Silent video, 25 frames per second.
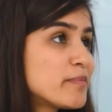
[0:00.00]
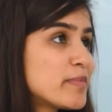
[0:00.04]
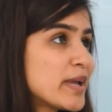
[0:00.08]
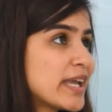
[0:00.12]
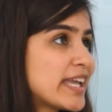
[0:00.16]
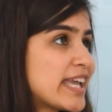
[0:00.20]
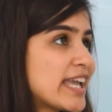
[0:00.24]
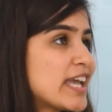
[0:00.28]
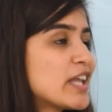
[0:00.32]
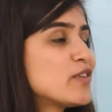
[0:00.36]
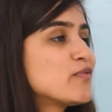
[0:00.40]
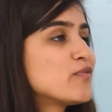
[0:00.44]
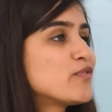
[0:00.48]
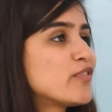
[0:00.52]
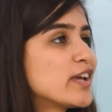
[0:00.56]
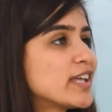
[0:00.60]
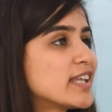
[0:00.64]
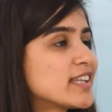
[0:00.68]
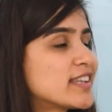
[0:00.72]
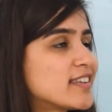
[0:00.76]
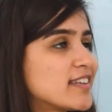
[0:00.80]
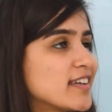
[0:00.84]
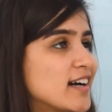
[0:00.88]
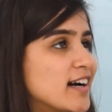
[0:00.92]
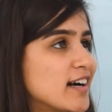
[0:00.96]
begin
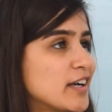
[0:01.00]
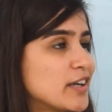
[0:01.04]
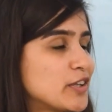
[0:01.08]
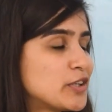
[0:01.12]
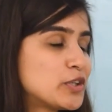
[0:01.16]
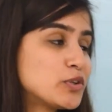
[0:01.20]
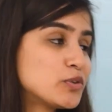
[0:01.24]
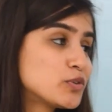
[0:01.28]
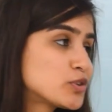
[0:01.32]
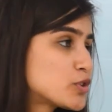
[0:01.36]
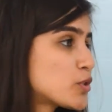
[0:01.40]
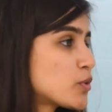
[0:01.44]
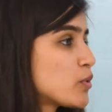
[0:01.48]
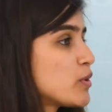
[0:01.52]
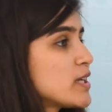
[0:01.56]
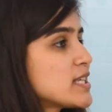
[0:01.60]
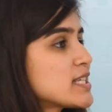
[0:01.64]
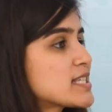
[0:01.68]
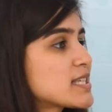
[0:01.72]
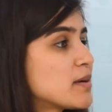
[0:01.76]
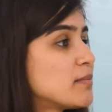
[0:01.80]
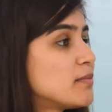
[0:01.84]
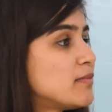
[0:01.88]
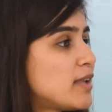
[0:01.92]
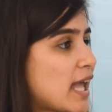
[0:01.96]
with you
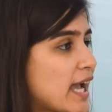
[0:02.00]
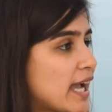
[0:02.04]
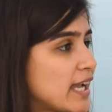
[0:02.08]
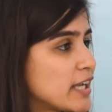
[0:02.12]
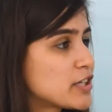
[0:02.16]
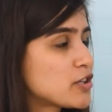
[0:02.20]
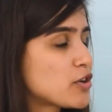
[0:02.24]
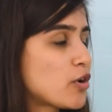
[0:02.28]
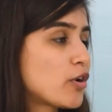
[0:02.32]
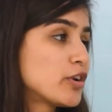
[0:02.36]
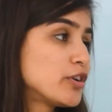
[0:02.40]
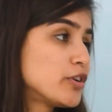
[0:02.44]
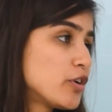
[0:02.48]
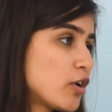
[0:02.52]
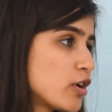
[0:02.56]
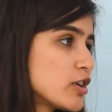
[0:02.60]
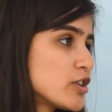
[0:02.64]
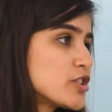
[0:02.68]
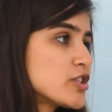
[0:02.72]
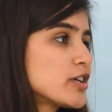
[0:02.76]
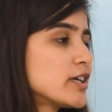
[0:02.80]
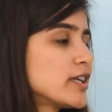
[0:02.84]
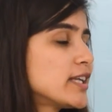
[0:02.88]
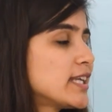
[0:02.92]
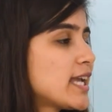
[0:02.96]
throwing some light on your
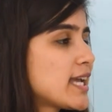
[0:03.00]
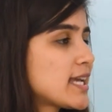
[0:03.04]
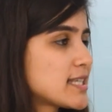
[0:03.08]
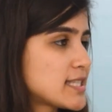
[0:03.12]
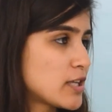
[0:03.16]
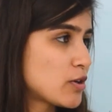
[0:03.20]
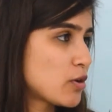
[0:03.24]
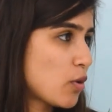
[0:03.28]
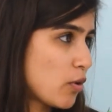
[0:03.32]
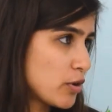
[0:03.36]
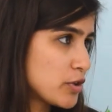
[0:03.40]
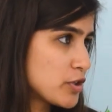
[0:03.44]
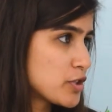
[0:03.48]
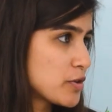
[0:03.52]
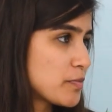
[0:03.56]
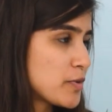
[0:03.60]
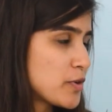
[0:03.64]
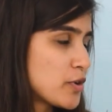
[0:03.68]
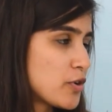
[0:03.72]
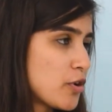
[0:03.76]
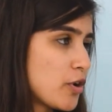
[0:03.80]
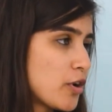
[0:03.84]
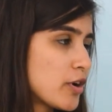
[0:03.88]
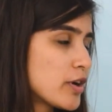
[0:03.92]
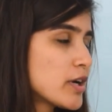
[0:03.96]
journey as an
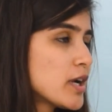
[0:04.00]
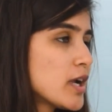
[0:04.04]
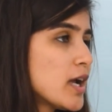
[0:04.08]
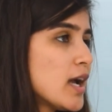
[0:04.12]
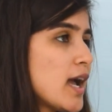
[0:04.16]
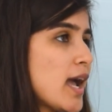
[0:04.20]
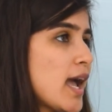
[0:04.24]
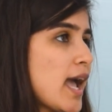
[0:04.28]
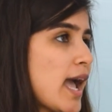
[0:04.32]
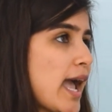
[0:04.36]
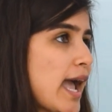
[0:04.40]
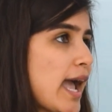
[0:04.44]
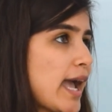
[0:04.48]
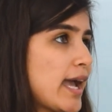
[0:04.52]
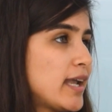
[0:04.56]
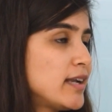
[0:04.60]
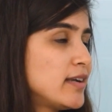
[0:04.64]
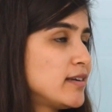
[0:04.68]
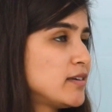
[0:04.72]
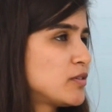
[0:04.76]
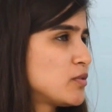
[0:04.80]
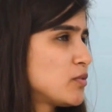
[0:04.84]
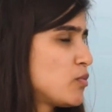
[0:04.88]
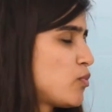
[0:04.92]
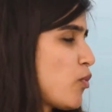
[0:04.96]
entrepreneur
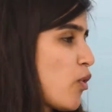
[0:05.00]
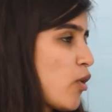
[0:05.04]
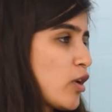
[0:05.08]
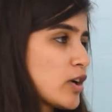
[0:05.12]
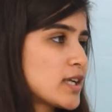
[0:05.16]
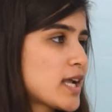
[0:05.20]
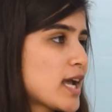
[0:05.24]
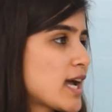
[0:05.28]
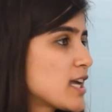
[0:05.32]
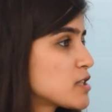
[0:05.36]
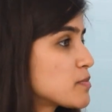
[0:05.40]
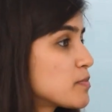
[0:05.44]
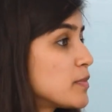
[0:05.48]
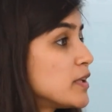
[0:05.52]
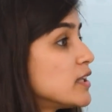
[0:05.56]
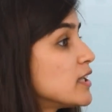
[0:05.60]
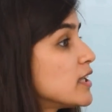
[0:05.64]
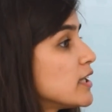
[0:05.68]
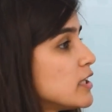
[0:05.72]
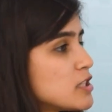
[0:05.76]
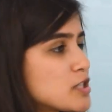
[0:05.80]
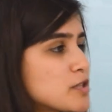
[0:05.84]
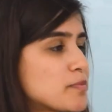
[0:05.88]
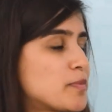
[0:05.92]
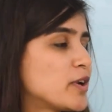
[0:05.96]
and what has been
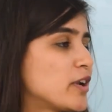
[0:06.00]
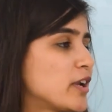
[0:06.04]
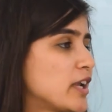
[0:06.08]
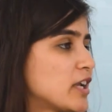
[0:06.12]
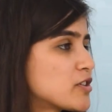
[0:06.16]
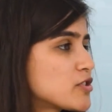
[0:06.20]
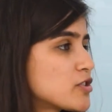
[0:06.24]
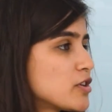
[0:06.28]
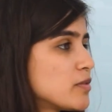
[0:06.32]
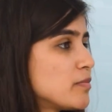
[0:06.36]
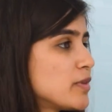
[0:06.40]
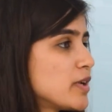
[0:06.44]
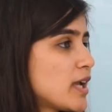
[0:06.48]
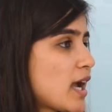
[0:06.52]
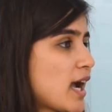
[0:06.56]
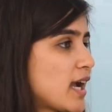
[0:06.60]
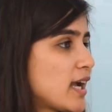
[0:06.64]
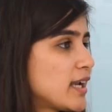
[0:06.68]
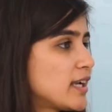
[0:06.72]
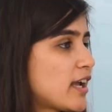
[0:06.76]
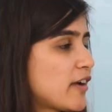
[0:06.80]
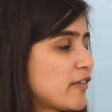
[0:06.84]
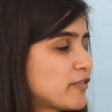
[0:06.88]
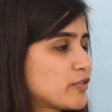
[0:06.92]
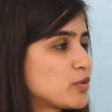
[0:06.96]
the inspiration
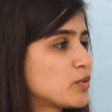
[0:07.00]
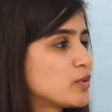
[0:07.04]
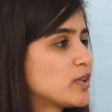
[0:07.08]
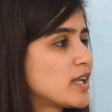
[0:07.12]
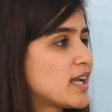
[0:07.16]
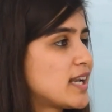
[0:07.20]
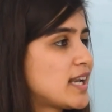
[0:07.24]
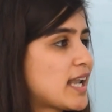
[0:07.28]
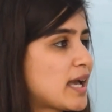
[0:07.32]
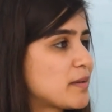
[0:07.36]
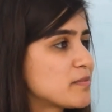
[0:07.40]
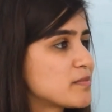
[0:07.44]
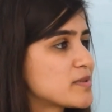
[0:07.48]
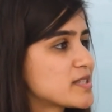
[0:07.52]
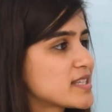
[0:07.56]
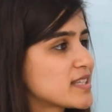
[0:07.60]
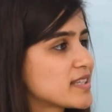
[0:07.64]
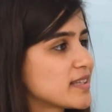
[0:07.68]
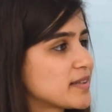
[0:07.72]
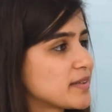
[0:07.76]
behind Afthonia Labs?